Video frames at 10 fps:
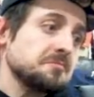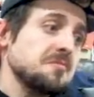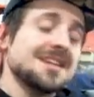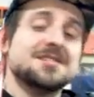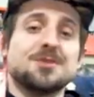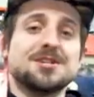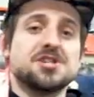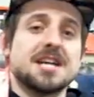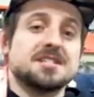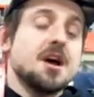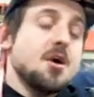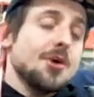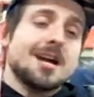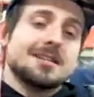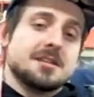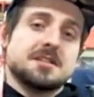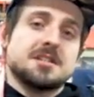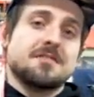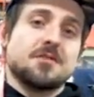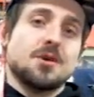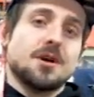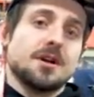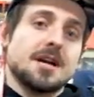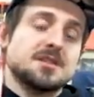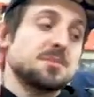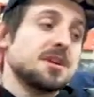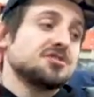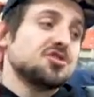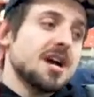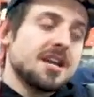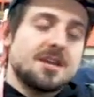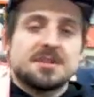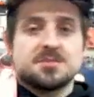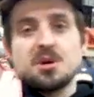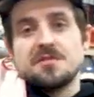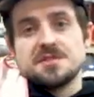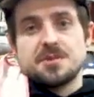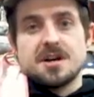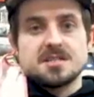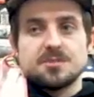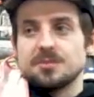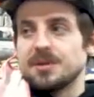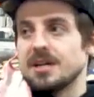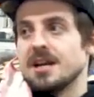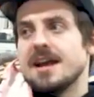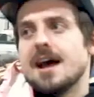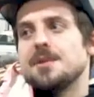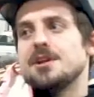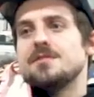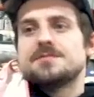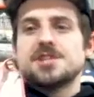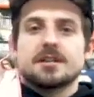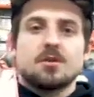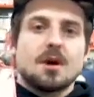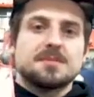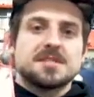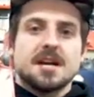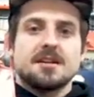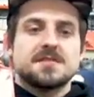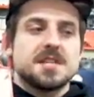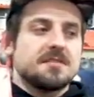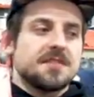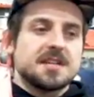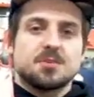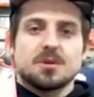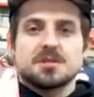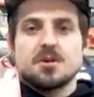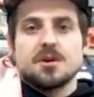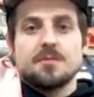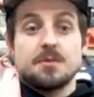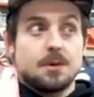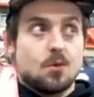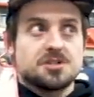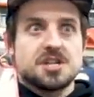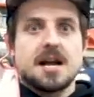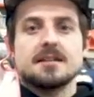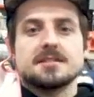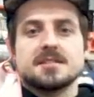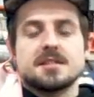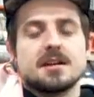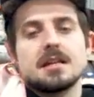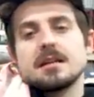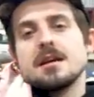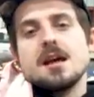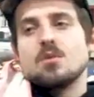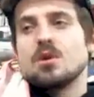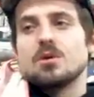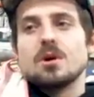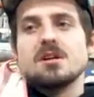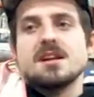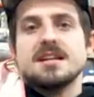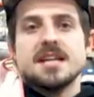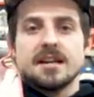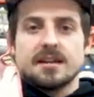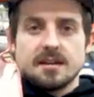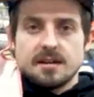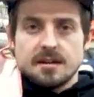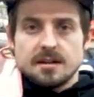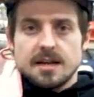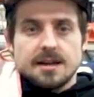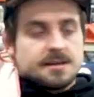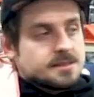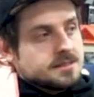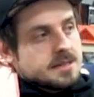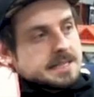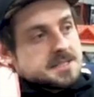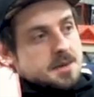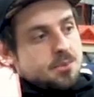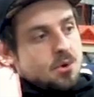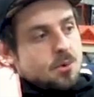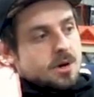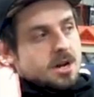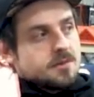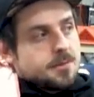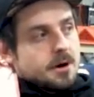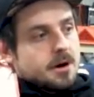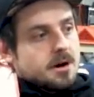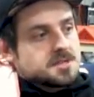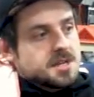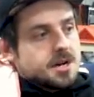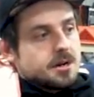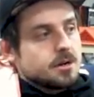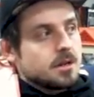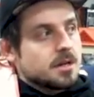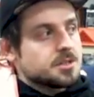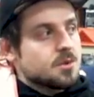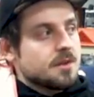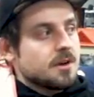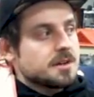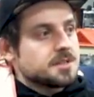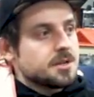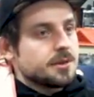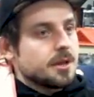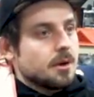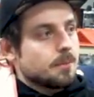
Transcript: He's pretty jazzed. We got a ton of stuff going on, guys. I'm going to try and keep it as brief as possible, but I mean, you've checked the website, you've seen the Facebooks going up, you've been watching Alex's stuff. Like, we're inundated. Like, at some point, we're going to have to park cars in here. Good luck to whoever has to do it, though.